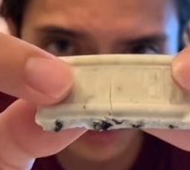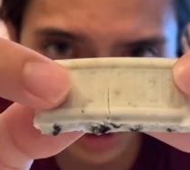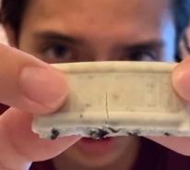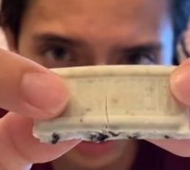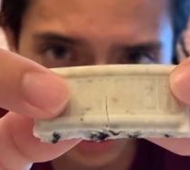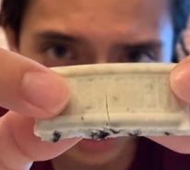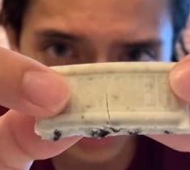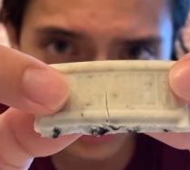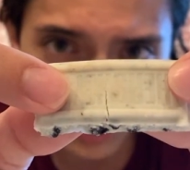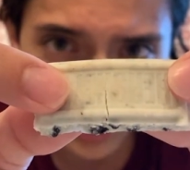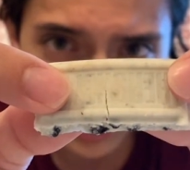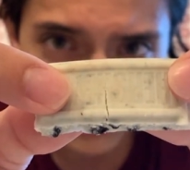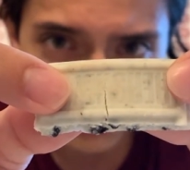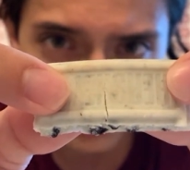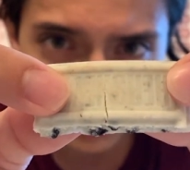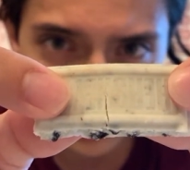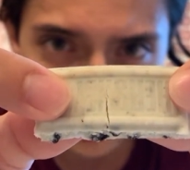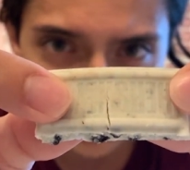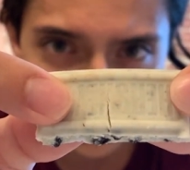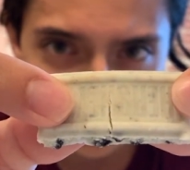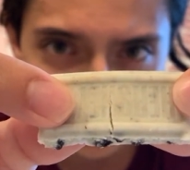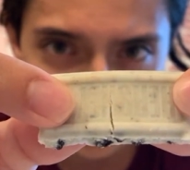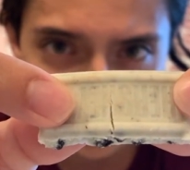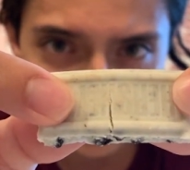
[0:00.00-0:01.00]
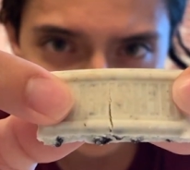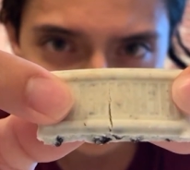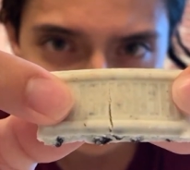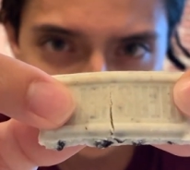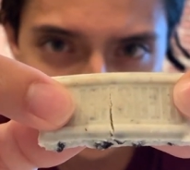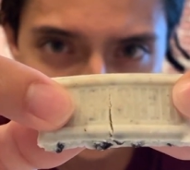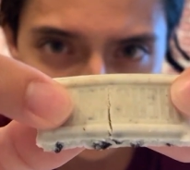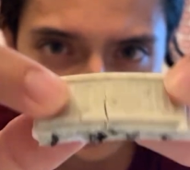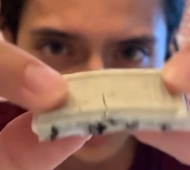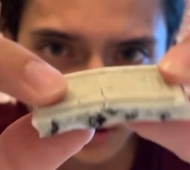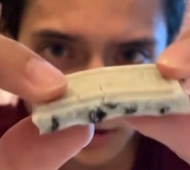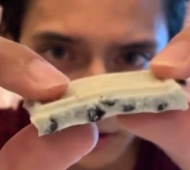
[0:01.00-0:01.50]
all the way, but it does
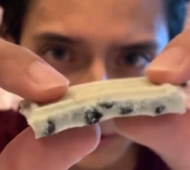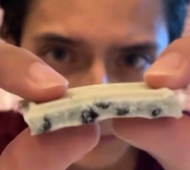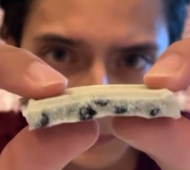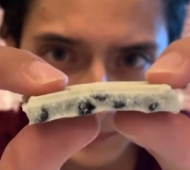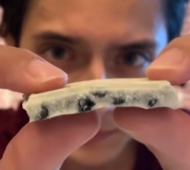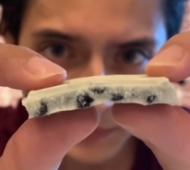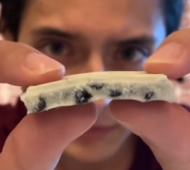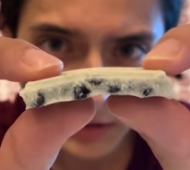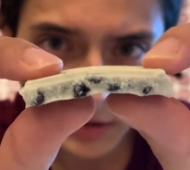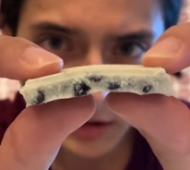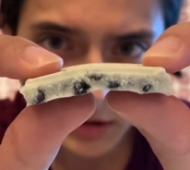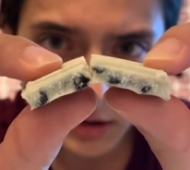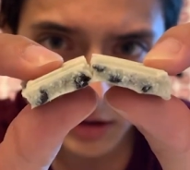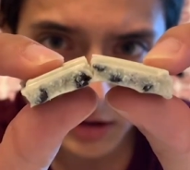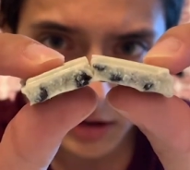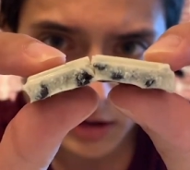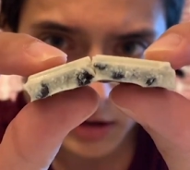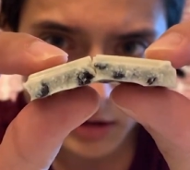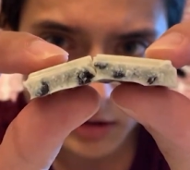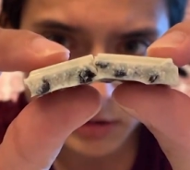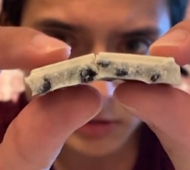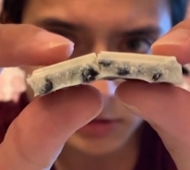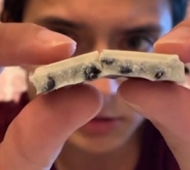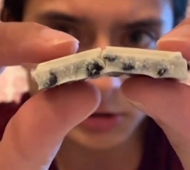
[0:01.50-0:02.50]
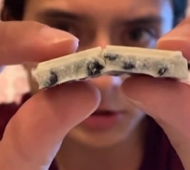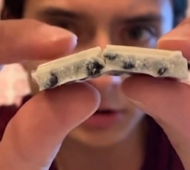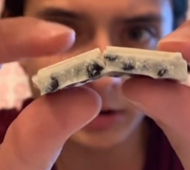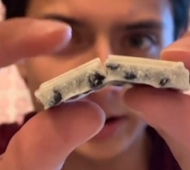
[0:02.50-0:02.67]
bend. So